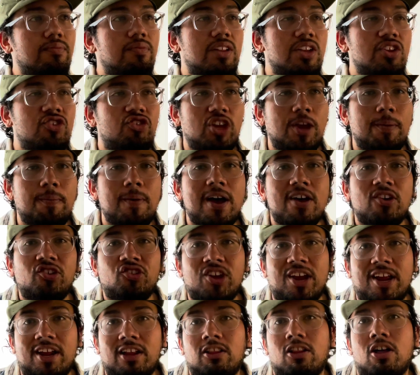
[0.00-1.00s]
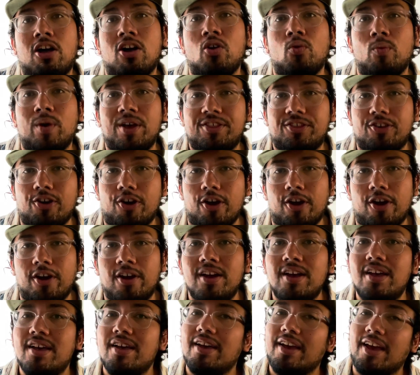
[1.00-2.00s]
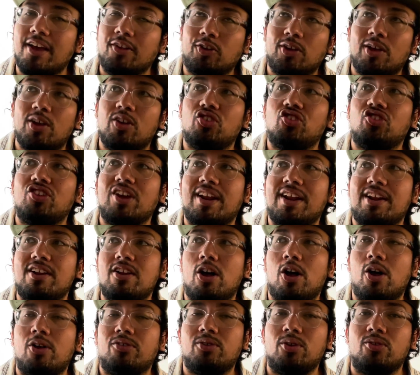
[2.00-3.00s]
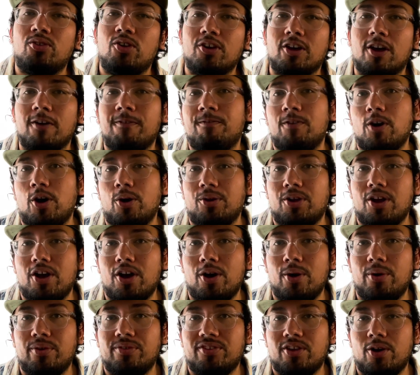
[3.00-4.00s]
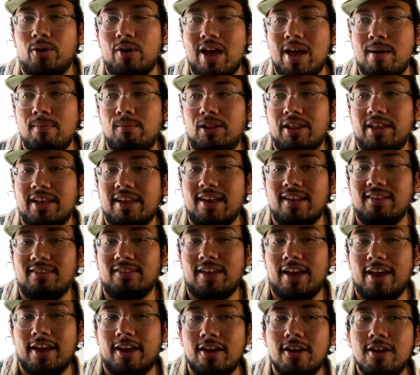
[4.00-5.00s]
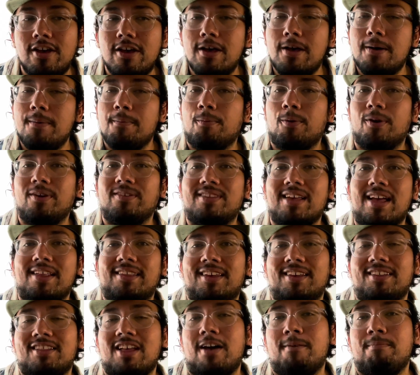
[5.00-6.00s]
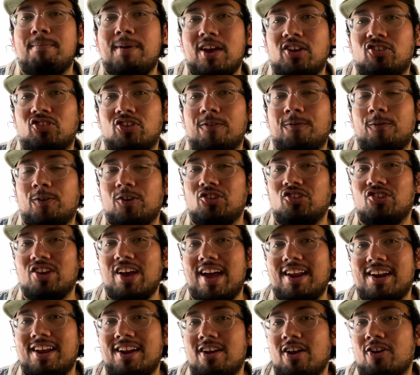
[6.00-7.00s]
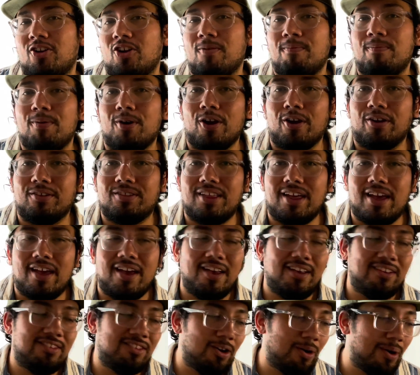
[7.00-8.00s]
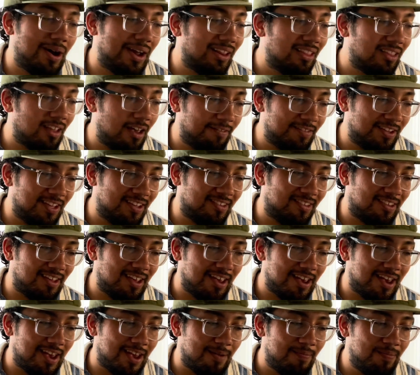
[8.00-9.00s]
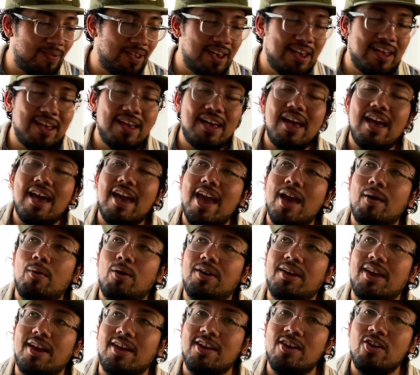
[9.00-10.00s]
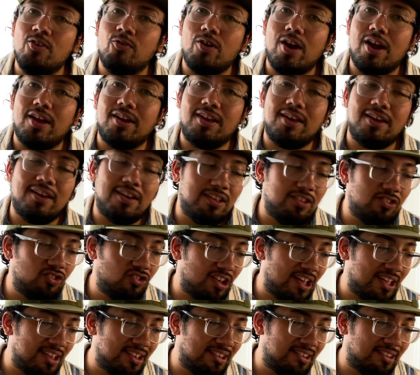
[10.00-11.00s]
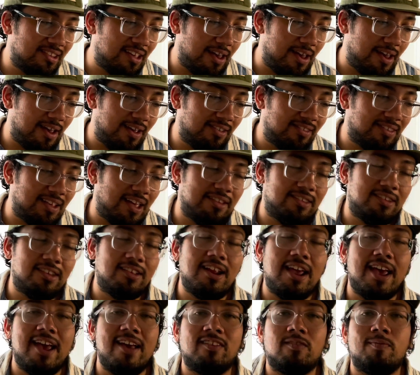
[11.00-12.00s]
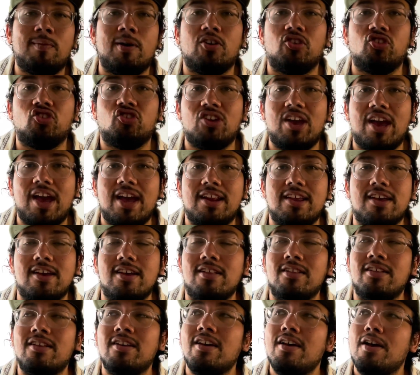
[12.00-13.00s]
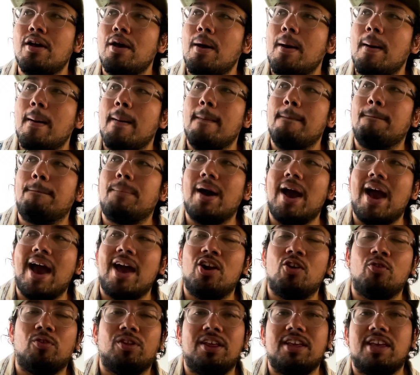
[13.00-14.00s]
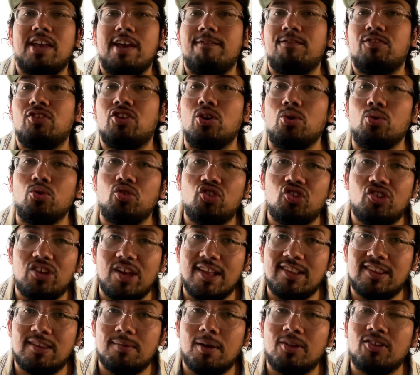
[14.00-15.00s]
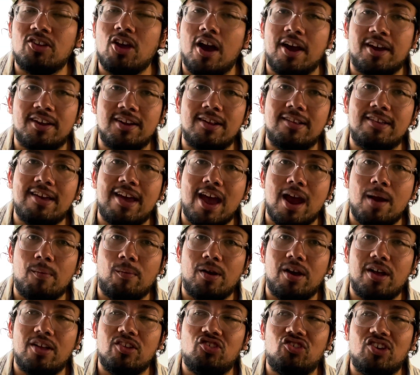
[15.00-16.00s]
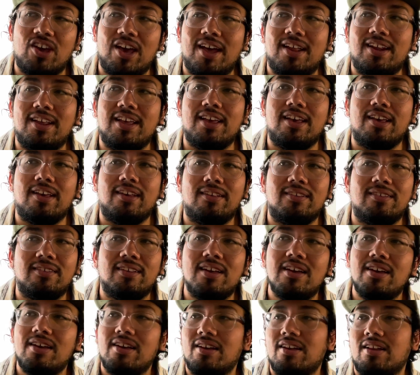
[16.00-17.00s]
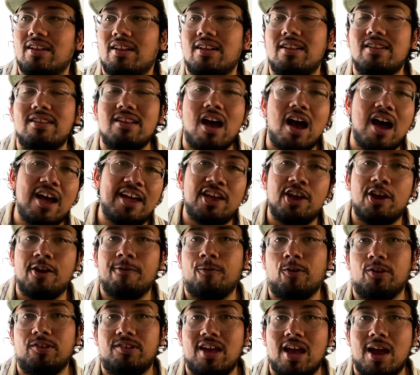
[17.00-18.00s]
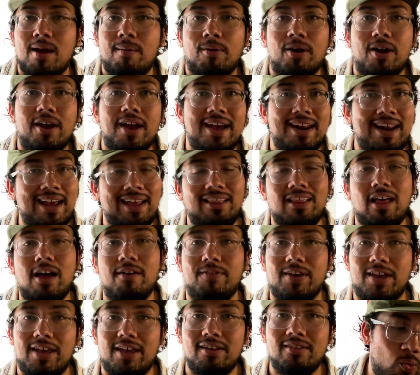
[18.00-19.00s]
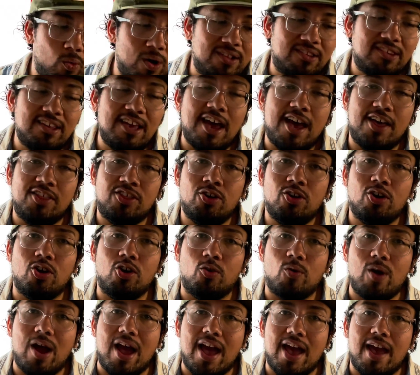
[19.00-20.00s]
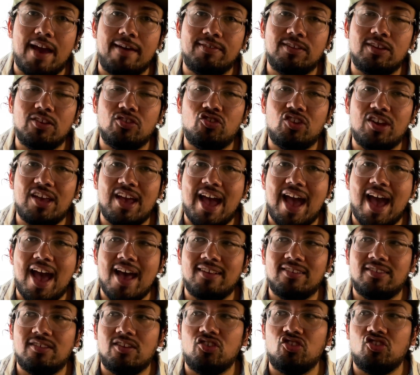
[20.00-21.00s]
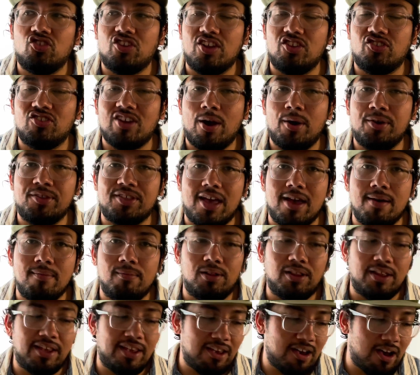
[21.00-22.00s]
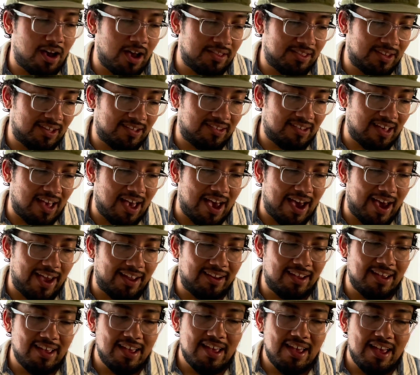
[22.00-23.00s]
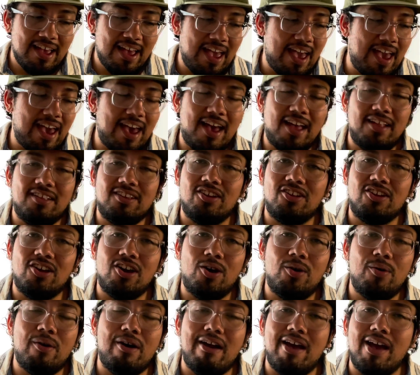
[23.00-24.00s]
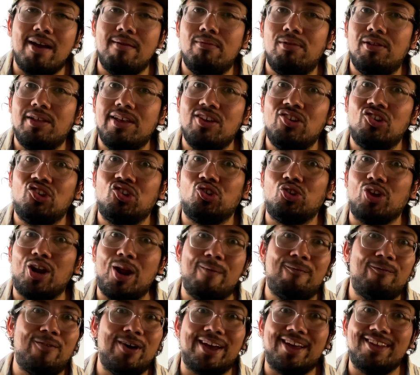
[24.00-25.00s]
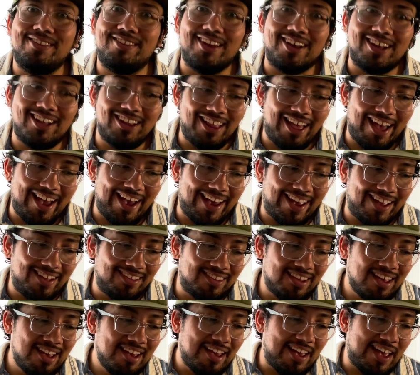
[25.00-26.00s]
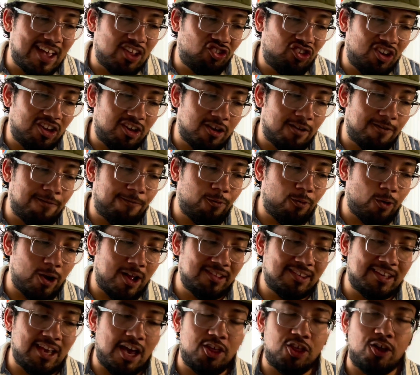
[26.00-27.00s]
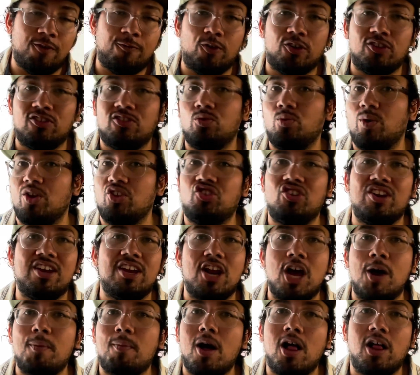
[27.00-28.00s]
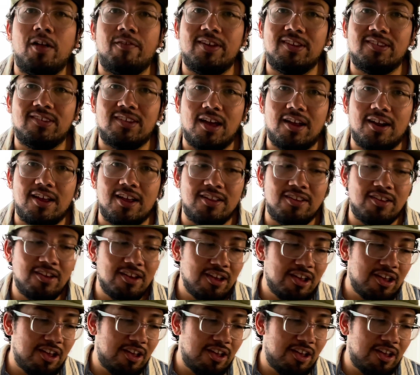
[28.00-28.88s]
She brought Shannon along with her. It turns out Shannon also took a photo. So Emily is, like, presenting that picture for Shannon on her birthday. So I love to see it. And while getting ready, Jen says that today is about Shannon, but I don't really give two shits about talking to Tamara. Jen is not here for Tamara, and I love it. Once Heather arrives, she asks to chit-chat with Emily on the side. And, you know, Emily straight up fucking declines. And she confronts Heather for switching it up all of a sudden.